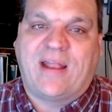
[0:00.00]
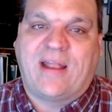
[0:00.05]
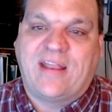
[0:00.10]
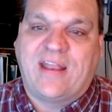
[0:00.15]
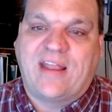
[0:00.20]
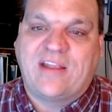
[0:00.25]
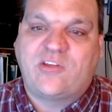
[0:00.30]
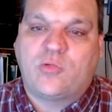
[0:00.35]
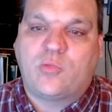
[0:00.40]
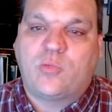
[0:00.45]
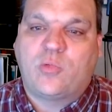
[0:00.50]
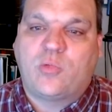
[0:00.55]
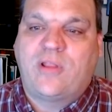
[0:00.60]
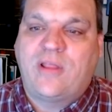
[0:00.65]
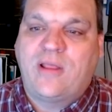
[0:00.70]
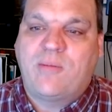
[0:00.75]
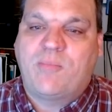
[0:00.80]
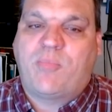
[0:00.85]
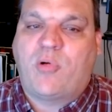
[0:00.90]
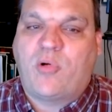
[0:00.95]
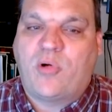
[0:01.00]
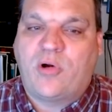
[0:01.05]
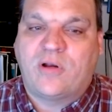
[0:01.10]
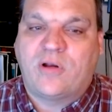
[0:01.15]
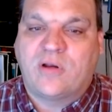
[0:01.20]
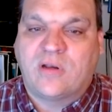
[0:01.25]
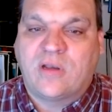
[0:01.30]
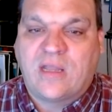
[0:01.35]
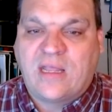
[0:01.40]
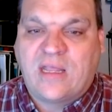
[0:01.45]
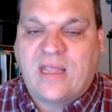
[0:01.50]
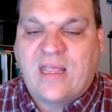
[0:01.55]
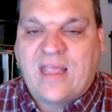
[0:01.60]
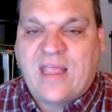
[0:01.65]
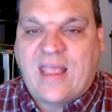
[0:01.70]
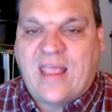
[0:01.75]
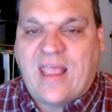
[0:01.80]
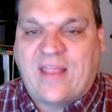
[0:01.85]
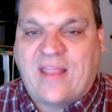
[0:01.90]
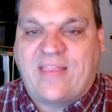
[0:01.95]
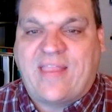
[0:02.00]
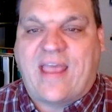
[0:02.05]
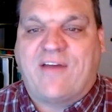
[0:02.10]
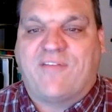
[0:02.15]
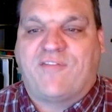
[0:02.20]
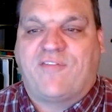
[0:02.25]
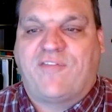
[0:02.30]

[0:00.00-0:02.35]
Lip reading: And it's really important at that